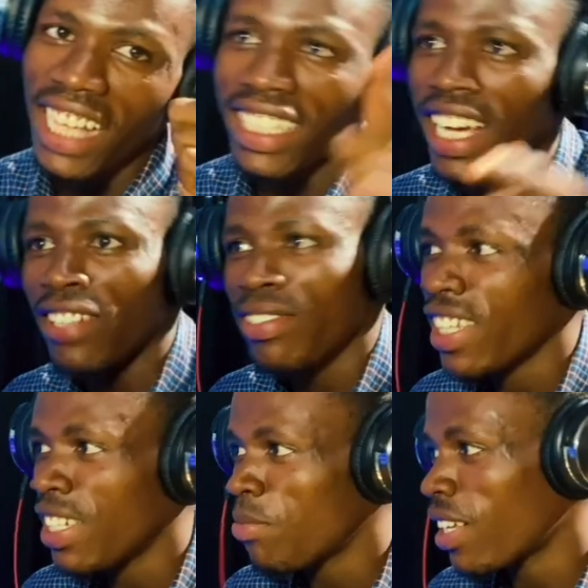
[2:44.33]
I think I had to
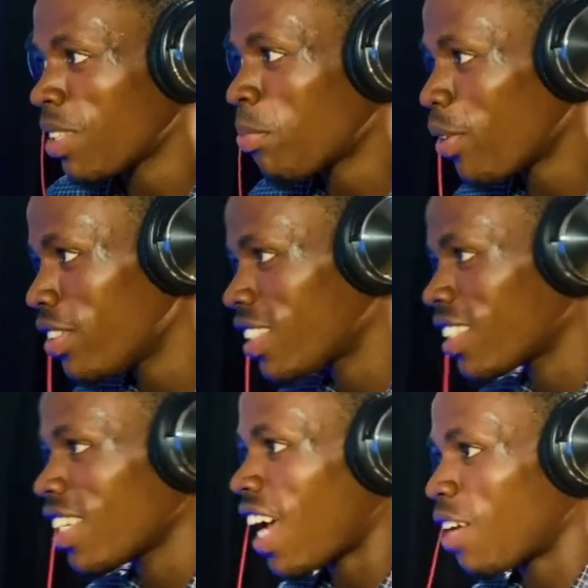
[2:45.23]
tell him at the point